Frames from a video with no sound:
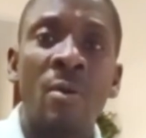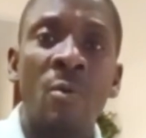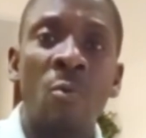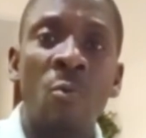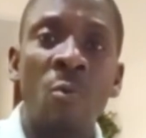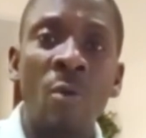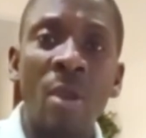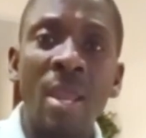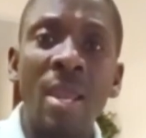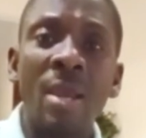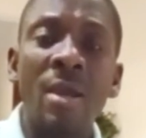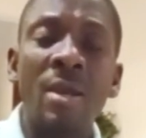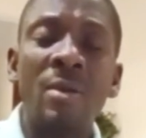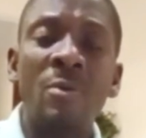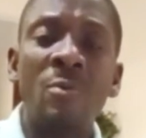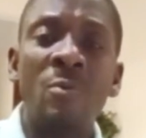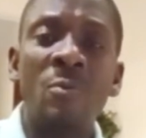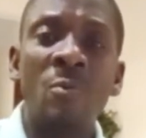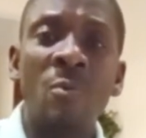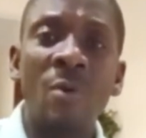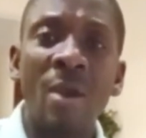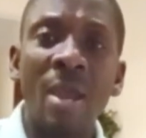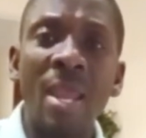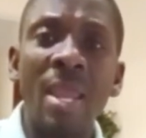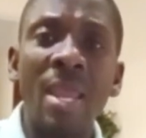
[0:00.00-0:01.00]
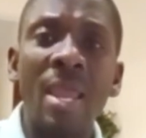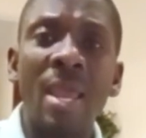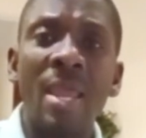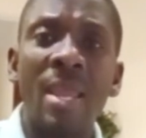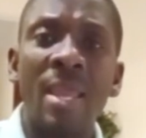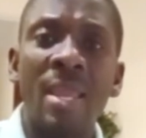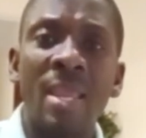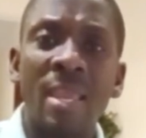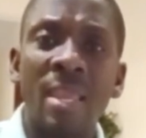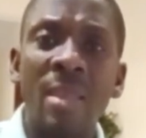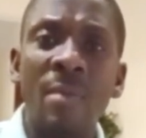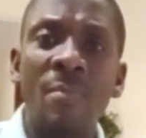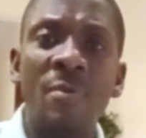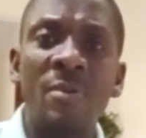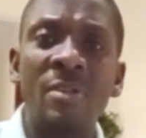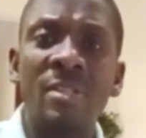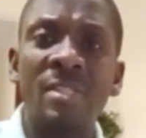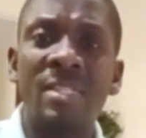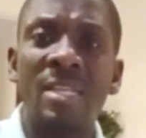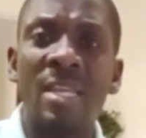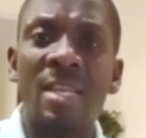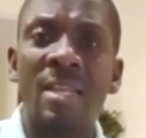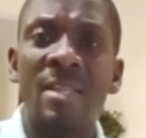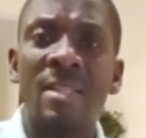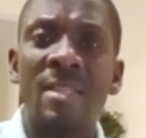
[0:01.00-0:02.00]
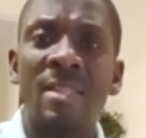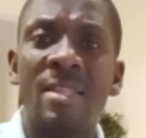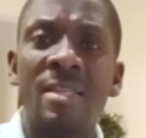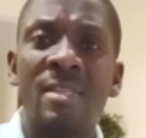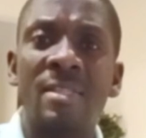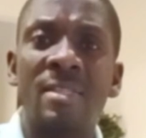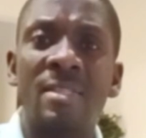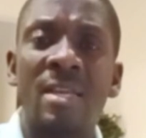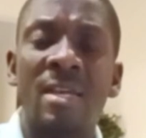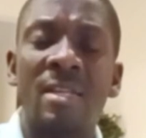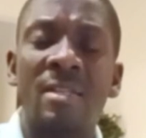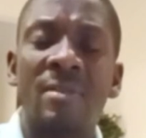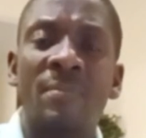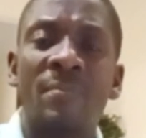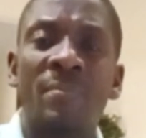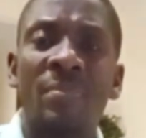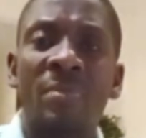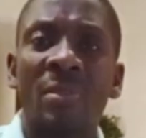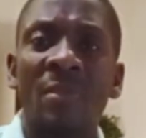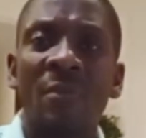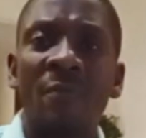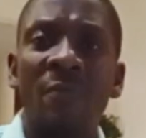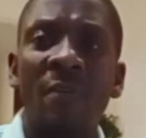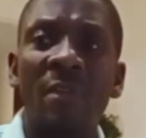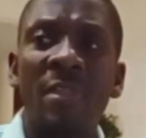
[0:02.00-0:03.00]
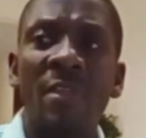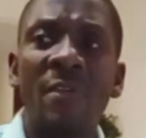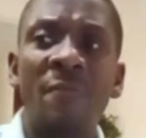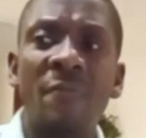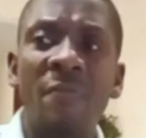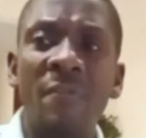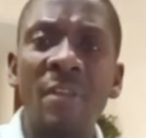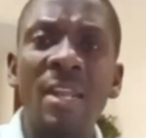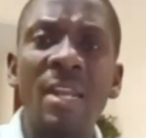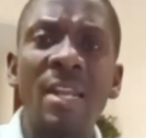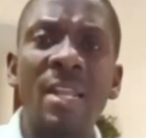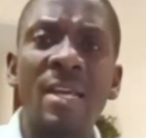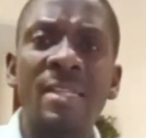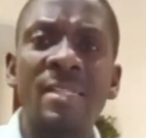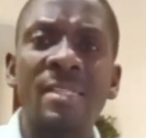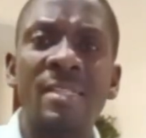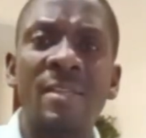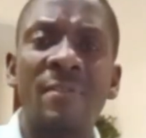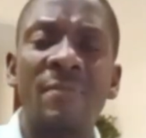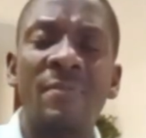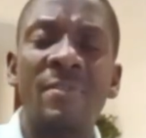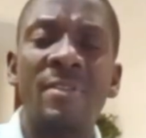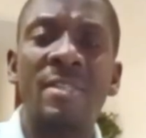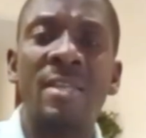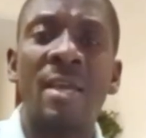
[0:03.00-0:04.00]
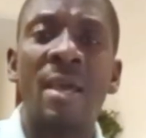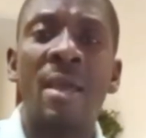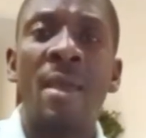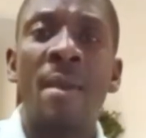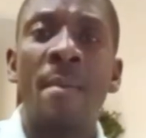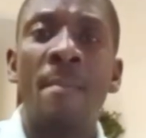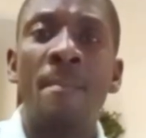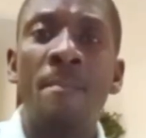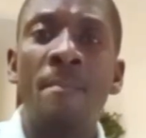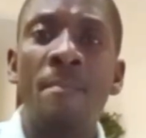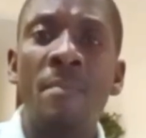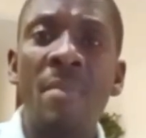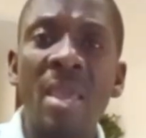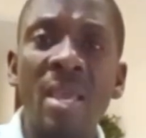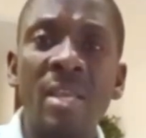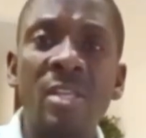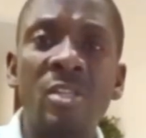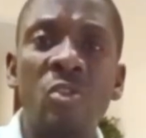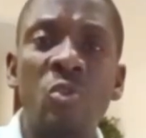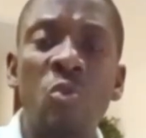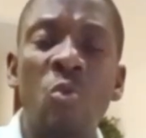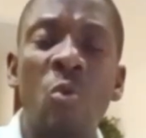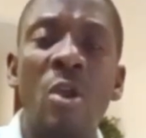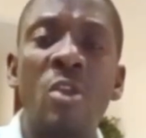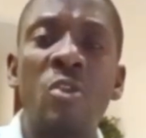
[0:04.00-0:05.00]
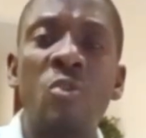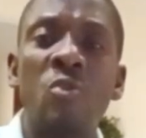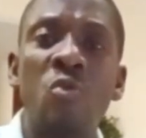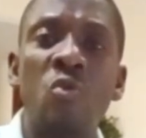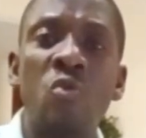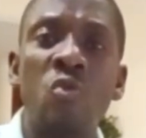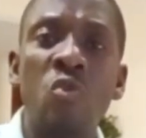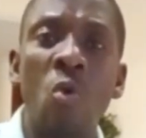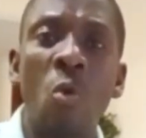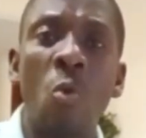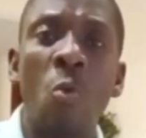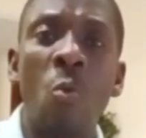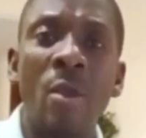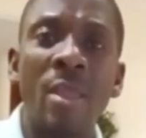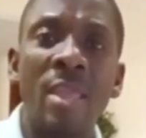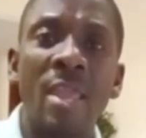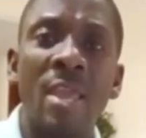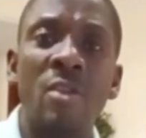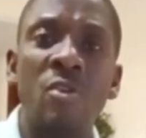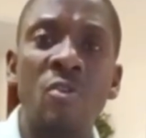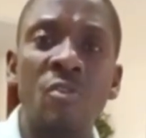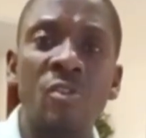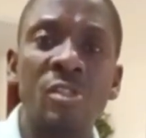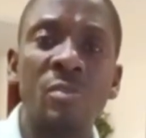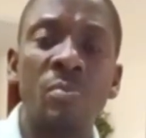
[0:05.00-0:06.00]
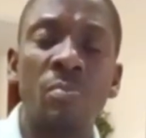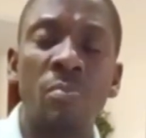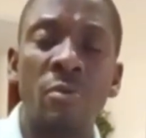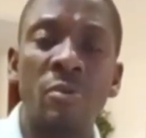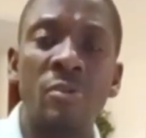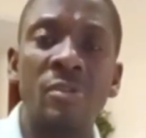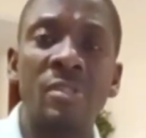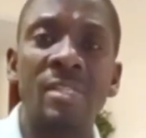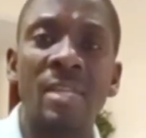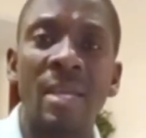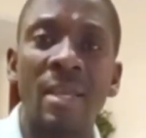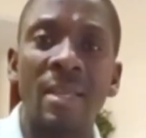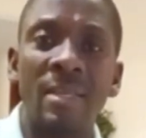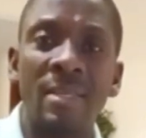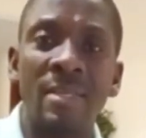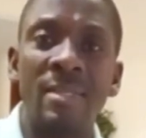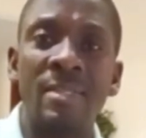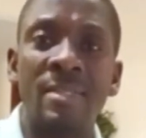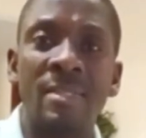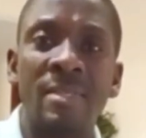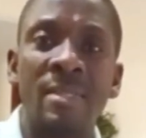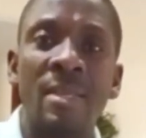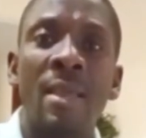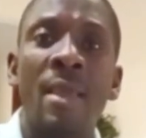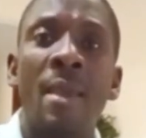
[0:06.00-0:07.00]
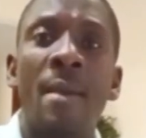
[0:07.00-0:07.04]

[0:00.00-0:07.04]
Why I keep on saying this, that for the freelancer visa, make sure you know where your sponsor is.